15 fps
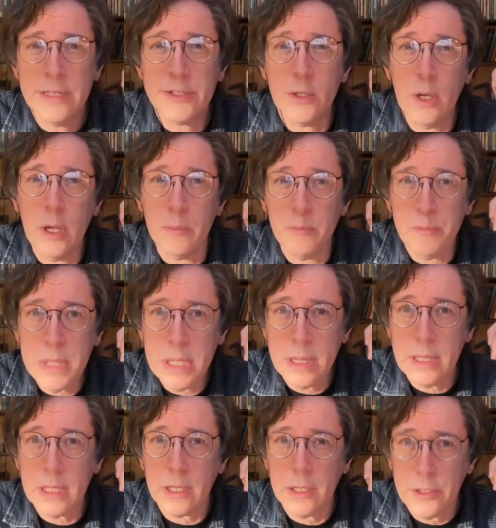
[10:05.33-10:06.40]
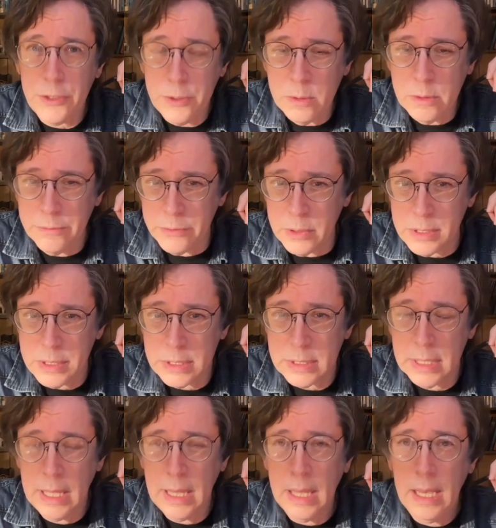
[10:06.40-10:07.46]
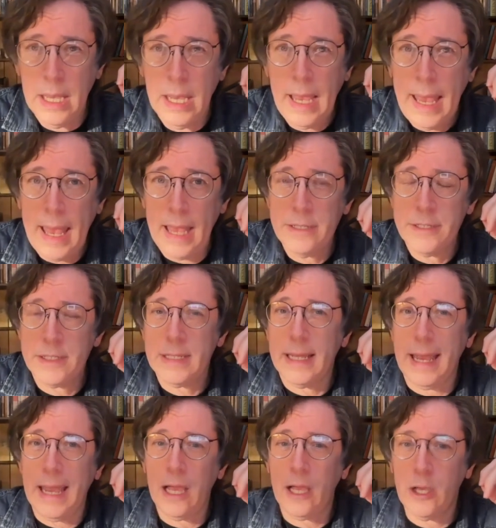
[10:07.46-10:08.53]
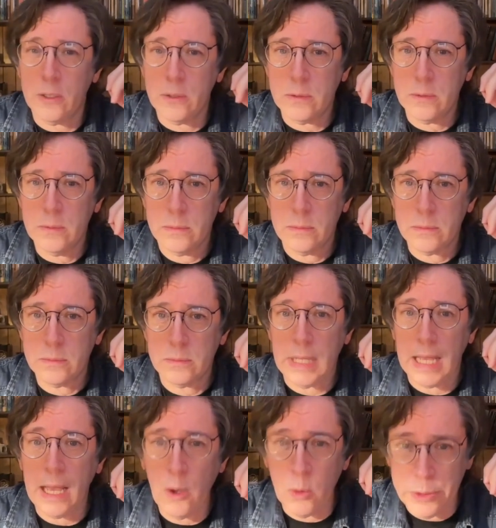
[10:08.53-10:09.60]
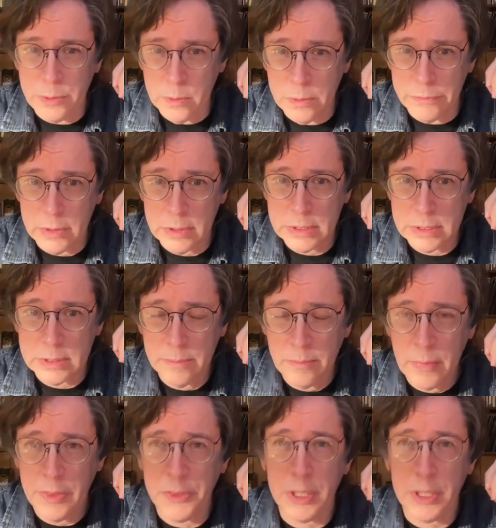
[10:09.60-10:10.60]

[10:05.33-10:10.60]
So a mythic universe has to echo our universe.